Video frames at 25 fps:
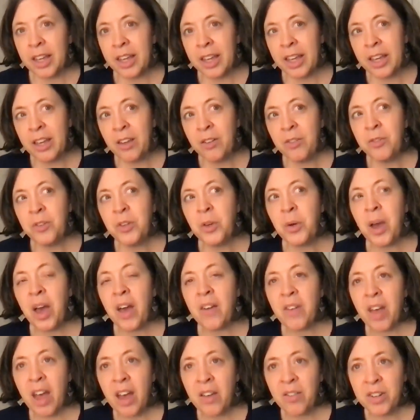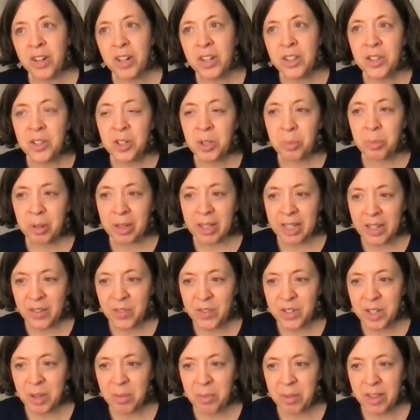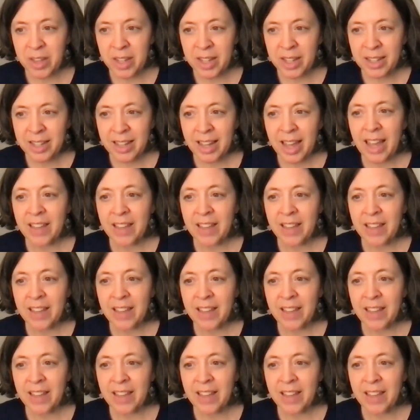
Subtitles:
if you have evidence to believe something,